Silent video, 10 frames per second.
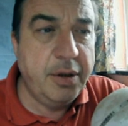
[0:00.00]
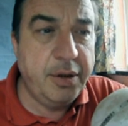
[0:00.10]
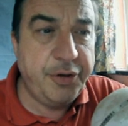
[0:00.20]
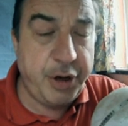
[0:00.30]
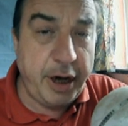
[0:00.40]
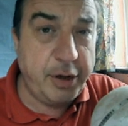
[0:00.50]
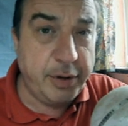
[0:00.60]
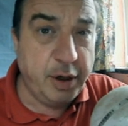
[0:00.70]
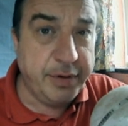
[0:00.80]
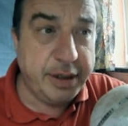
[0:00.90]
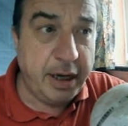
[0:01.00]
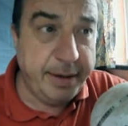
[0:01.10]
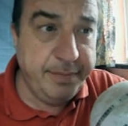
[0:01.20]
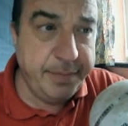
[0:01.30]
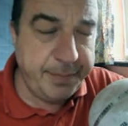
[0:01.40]
The third one over
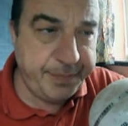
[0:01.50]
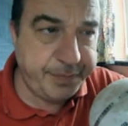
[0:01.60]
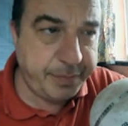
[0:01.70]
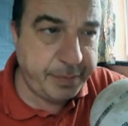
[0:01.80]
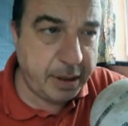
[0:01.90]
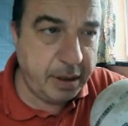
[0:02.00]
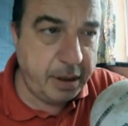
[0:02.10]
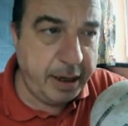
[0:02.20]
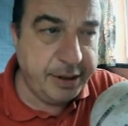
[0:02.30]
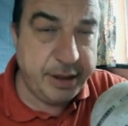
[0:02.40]
time is